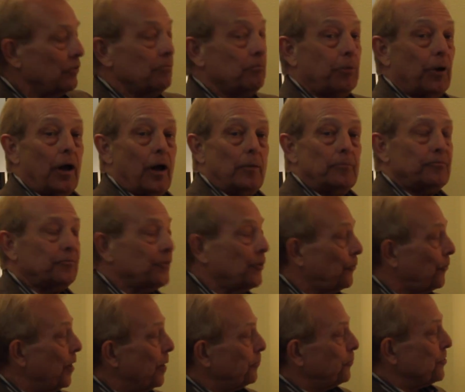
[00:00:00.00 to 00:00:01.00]
pump that
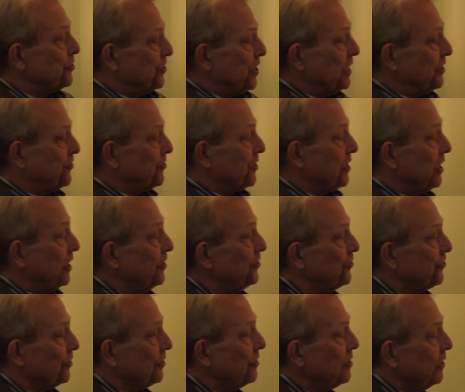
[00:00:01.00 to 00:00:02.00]
represents the
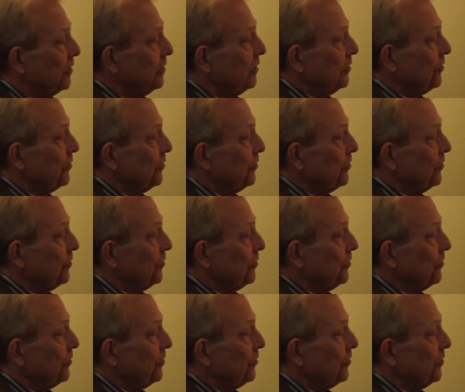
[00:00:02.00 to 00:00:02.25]
engine